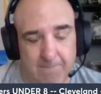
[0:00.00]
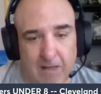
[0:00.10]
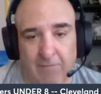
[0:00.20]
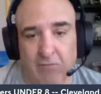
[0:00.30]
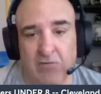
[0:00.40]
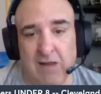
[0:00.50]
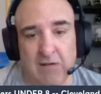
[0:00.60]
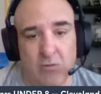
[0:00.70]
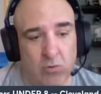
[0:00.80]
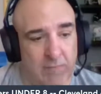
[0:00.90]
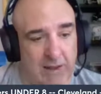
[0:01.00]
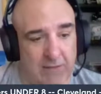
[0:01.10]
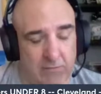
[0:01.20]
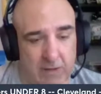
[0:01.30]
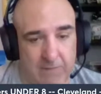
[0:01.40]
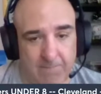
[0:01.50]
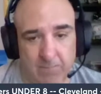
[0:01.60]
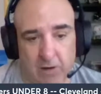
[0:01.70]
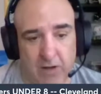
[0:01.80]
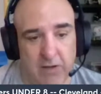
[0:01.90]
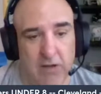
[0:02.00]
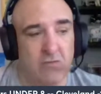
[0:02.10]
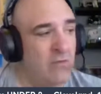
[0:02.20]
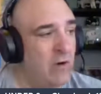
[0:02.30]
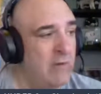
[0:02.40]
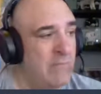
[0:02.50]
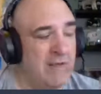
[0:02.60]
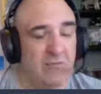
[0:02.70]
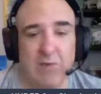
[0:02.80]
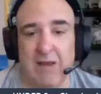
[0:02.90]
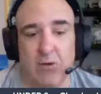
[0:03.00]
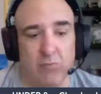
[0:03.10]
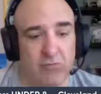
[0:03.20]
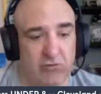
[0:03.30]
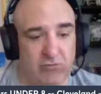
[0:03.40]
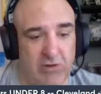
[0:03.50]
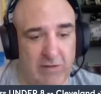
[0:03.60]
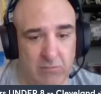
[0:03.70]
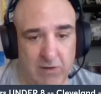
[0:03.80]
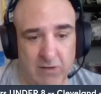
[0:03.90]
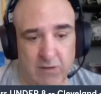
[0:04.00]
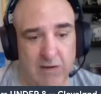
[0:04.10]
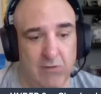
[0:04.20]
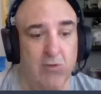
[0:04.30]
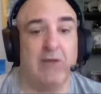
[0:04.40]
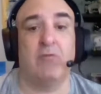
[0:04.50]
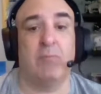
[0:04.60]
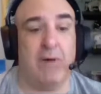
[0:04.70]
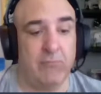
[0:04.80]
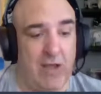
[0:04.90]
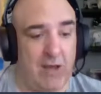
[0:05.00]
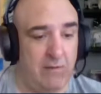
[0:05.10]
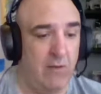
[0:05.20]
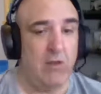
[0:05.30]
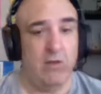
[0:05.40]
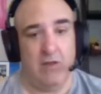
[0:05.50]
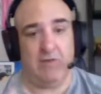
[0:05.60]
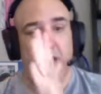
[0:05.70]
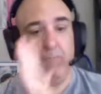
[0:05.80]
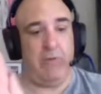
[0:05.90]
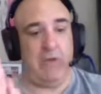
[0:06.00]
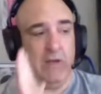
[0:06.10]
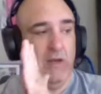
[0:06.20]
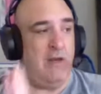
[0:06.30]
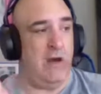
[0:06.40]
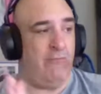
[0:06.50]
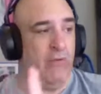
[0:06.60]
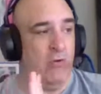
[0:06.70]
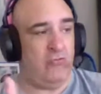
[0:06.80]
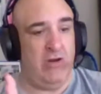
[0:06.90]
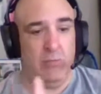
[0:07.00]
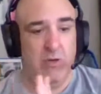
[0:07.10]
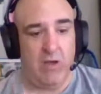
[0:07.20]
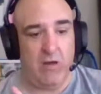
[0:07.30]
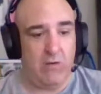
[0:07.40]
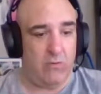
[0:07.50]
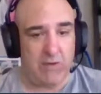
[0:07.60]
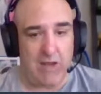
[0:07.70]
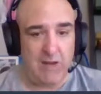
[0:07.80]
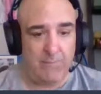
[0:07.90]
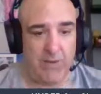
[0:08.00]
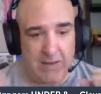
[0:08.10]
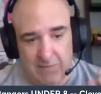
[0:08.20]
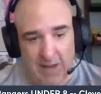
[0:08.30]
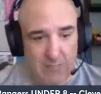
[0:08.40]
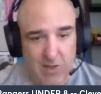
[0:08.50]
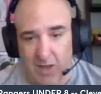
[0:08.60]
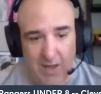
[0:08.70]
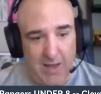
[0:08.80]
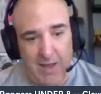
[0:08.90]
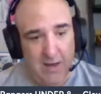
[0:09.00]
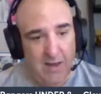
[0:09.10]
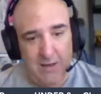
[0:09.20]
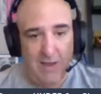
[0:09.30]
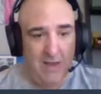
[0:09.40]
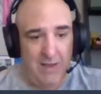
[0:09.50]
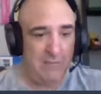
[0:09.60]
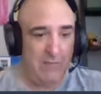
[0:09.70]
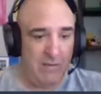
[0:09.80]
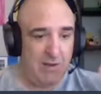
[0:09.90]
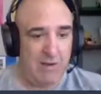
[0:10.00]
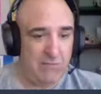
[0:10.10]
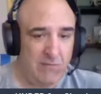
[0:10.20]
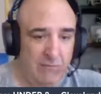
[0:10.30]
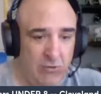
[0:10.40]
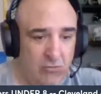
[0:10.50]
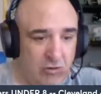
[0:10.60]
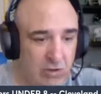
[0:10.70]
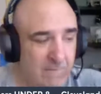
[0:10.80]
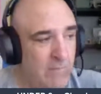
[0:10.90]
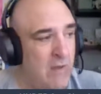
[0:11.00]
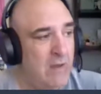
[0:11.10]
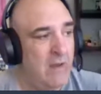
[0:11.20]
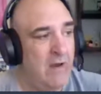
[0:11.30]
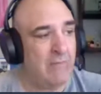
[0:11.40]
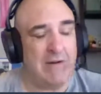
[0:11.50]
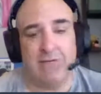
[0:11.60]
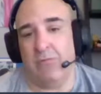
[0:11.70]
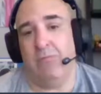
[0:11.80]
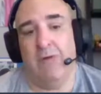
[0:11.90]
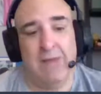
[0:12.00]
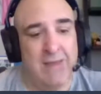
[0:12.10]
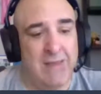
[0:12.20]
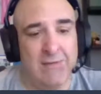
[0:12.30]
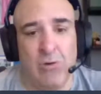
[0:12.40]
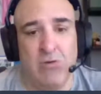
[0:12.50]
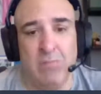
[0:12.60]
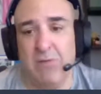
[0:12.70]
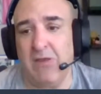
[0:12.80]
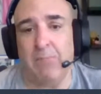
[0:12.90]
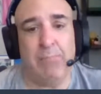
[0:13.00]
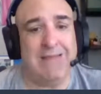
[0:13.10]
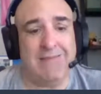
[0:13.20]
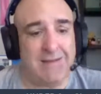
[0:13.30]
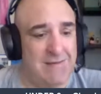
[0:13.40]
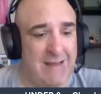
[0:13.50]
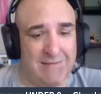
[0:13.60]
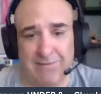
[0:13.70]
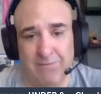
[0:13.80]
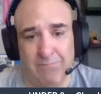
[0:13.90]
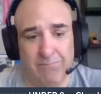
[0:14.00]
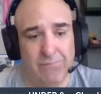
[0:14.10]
obviously he's not quarterbacking today. Are you going to start him next week at home versus the Jets, right? You got a little extra prep time. Let's get Pickett in there, folks. Here we go. Kenny Pickett time. Yay! He's the future. All right. So you beat the Jets